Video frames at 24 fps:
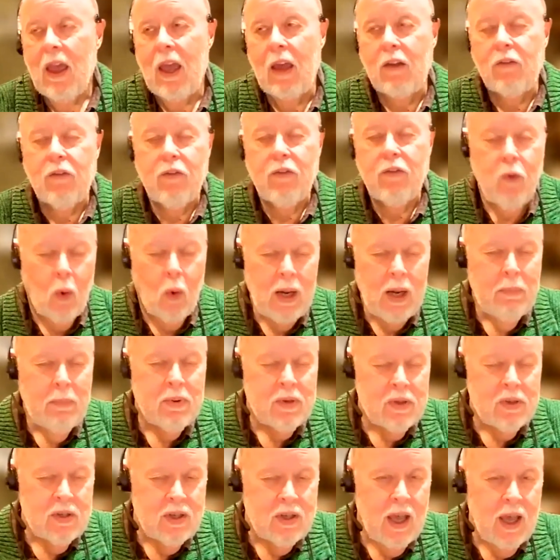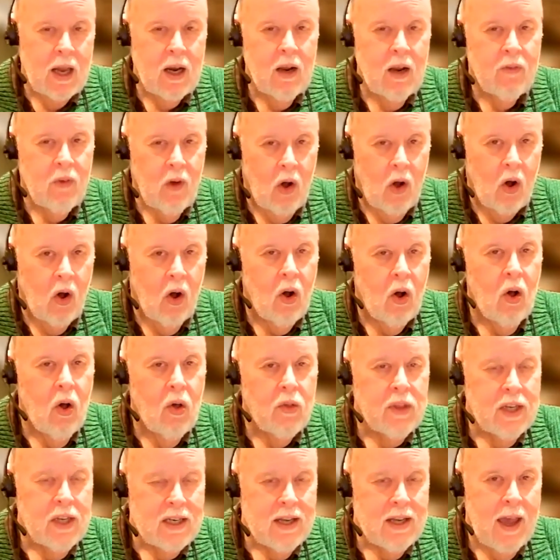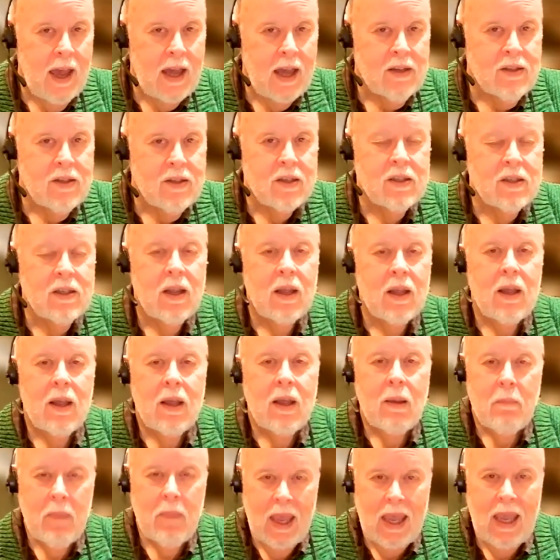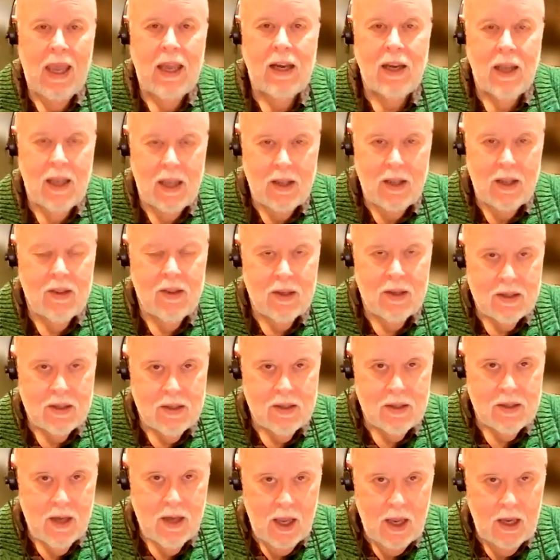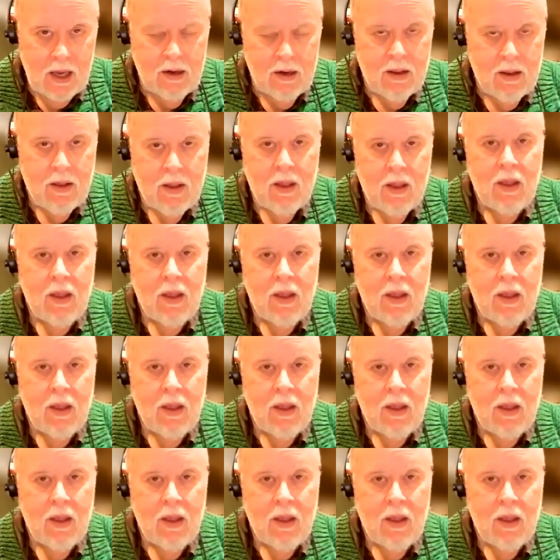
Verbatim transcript: And 40% of all the taxes paid in this state